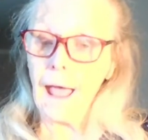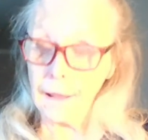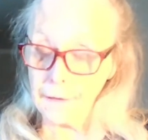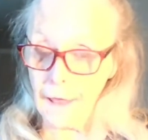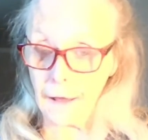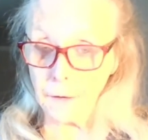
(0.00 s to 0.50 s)

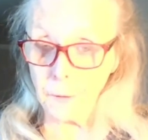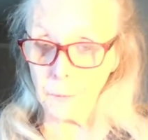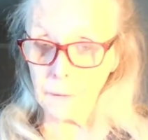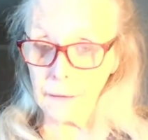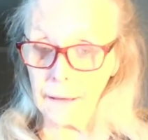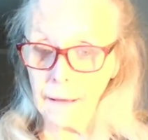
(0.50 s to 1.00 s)
and
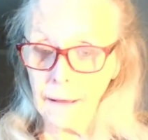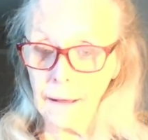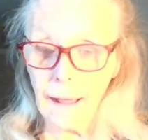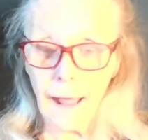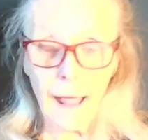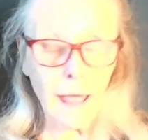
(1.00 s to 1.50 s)
accurately,
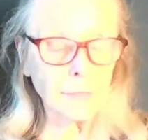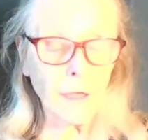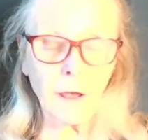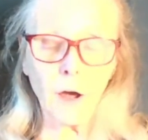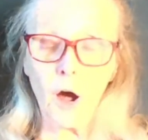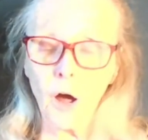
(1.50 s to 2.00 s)
and
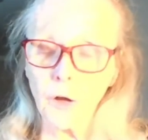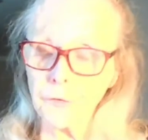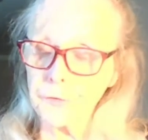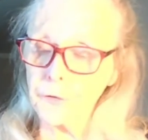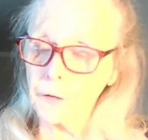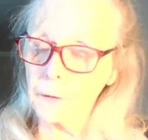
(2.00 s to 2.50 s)
they
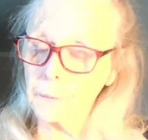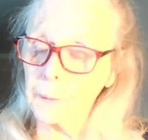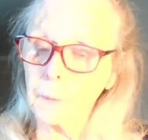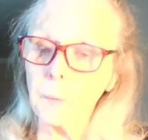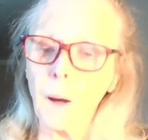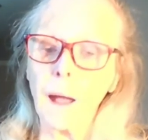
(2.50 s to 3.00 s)
constantly
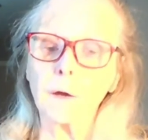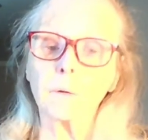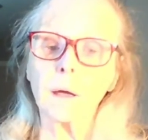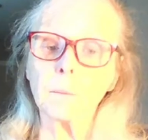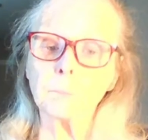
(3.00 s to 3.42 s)
require